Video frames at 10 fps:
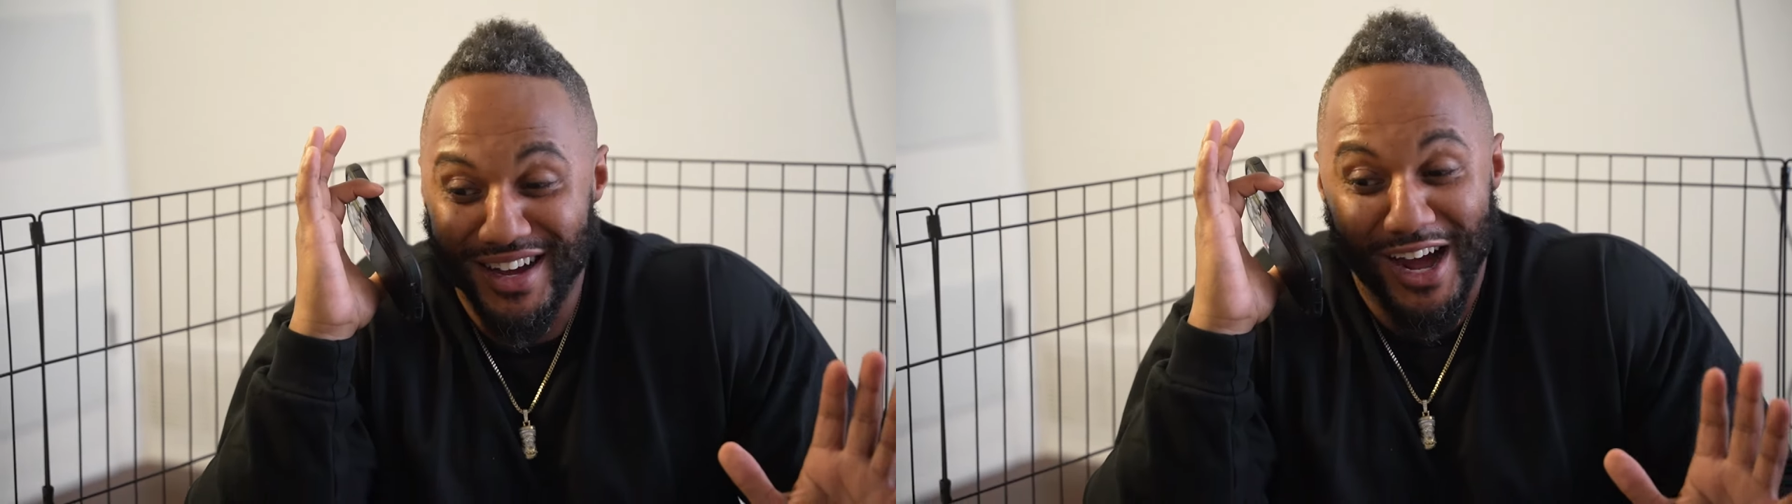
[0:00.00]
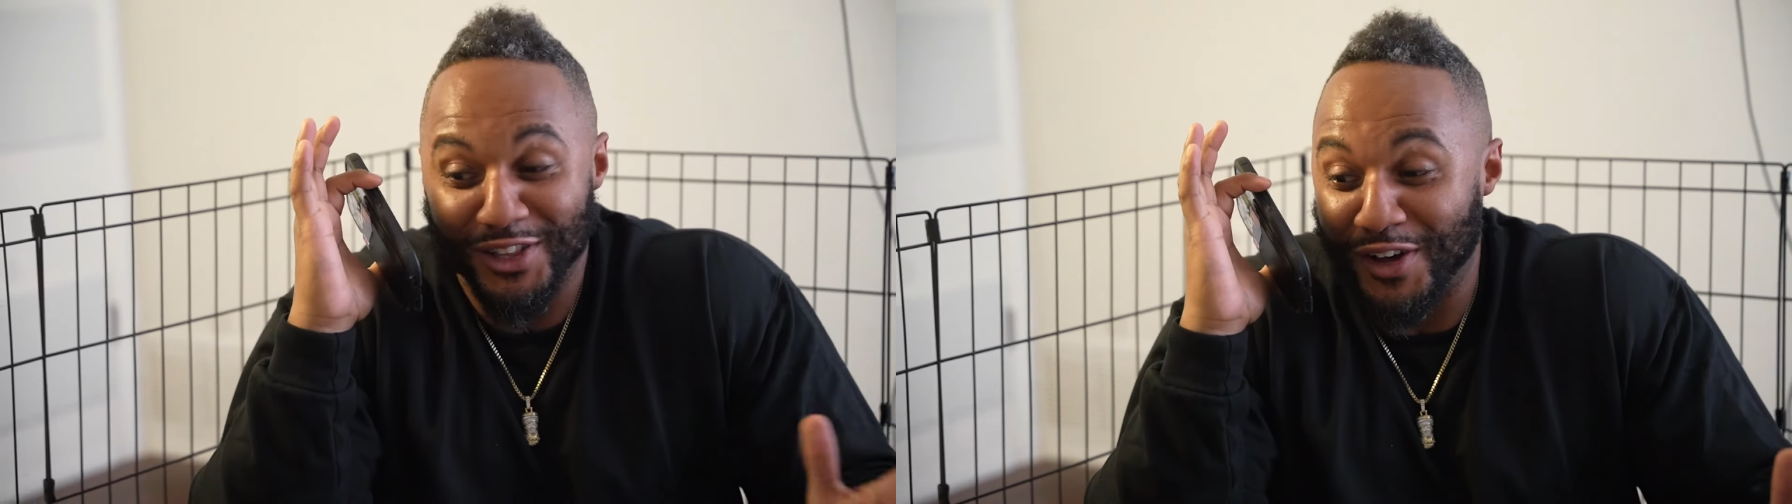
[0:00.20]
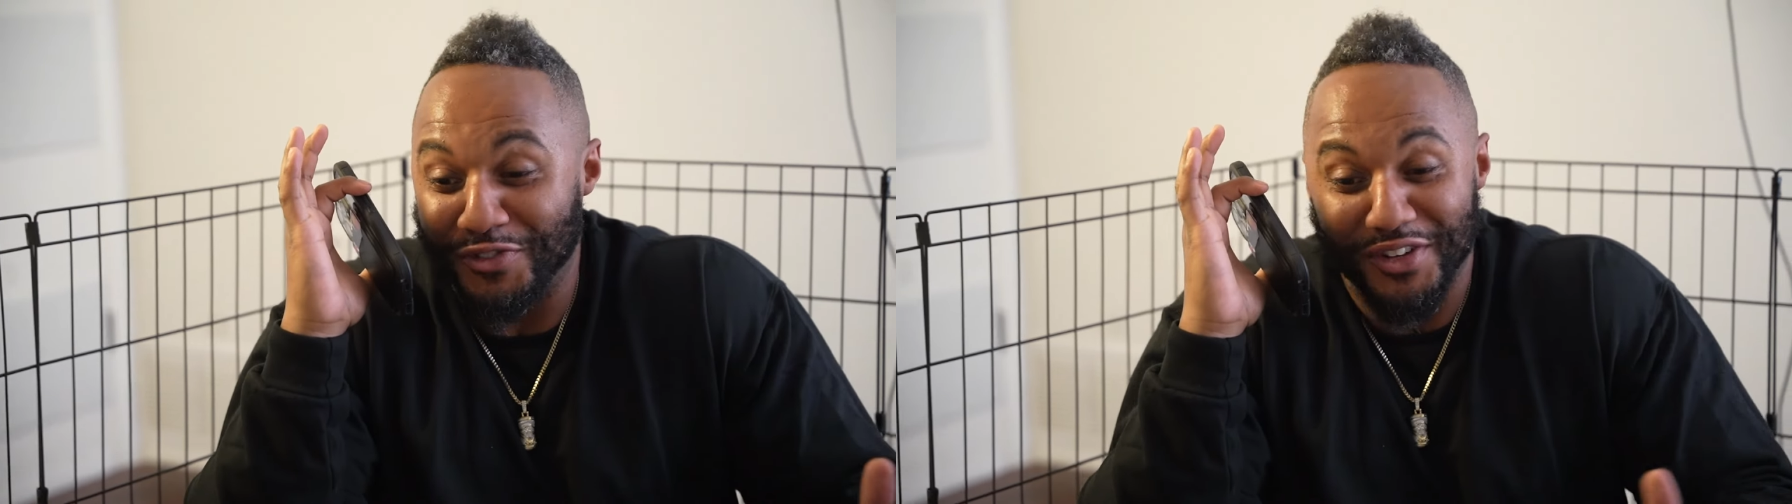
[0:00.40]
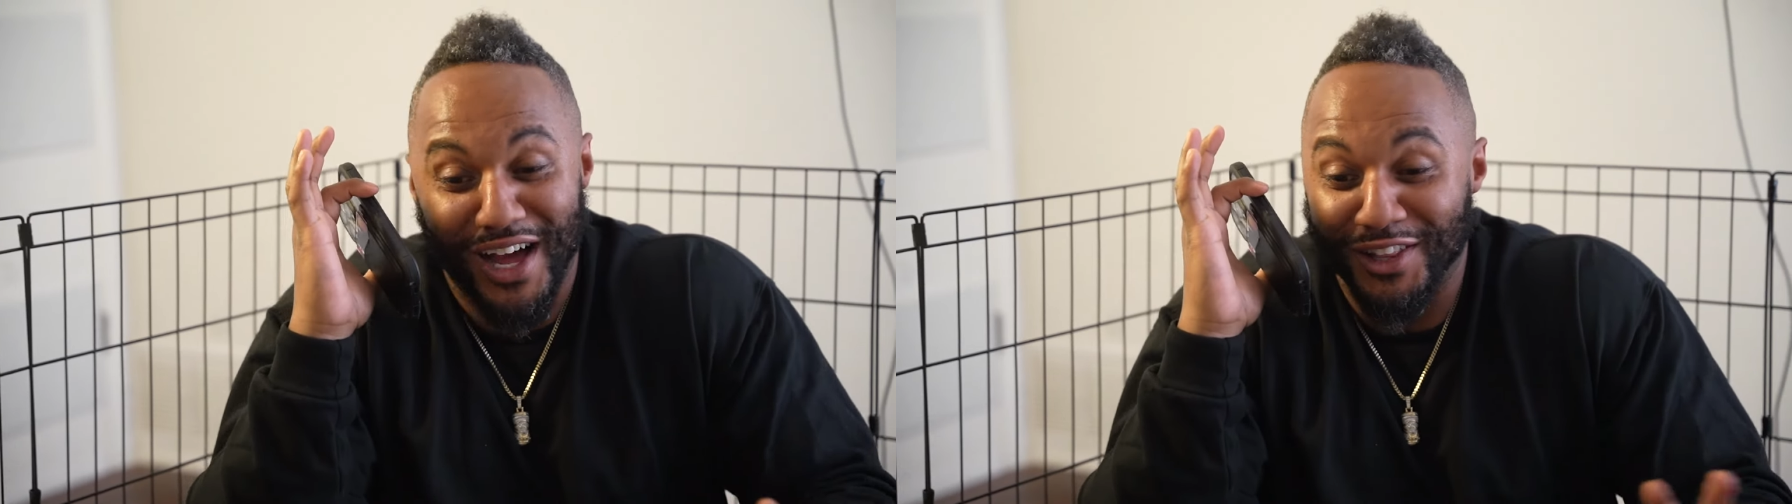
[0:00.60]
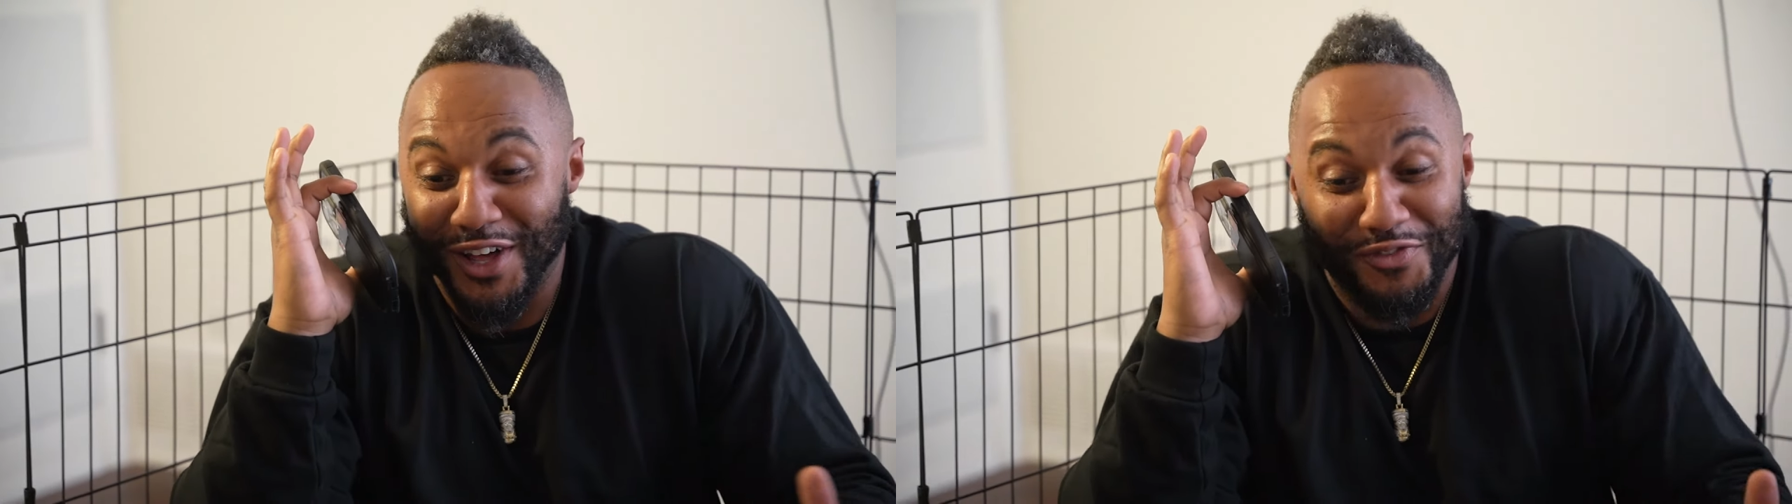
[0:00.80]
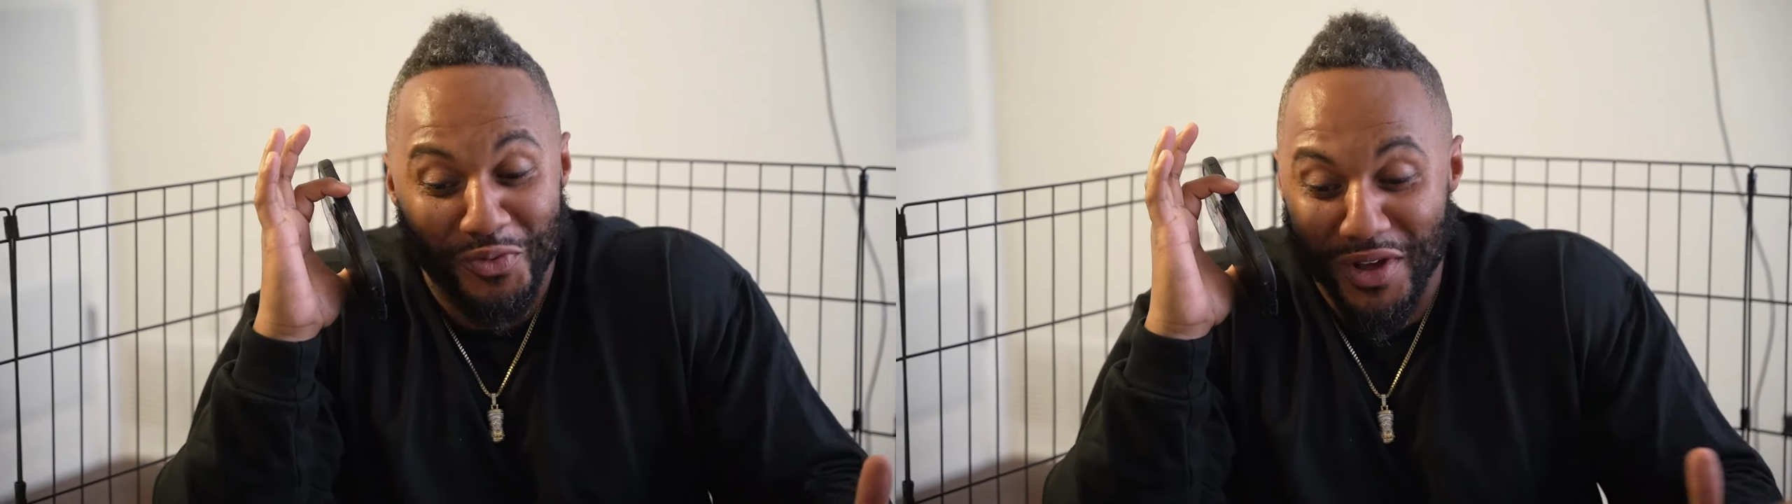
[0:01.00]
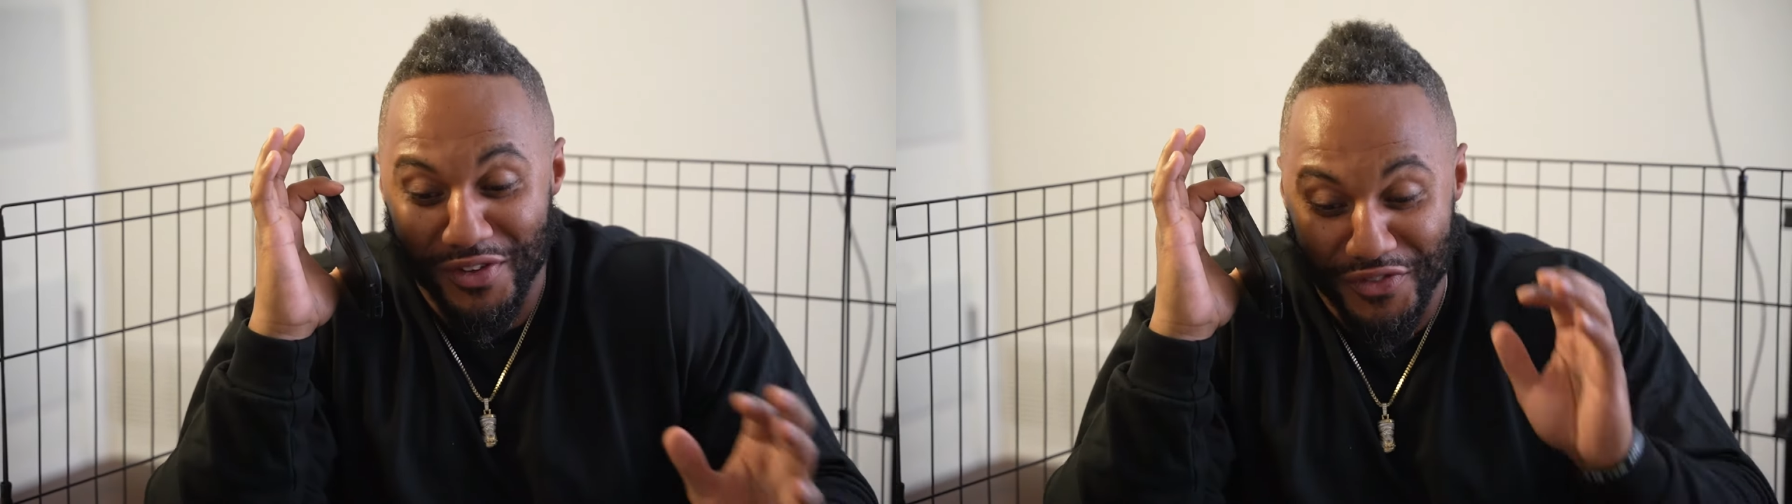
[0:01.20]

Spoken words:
I love the I love the way the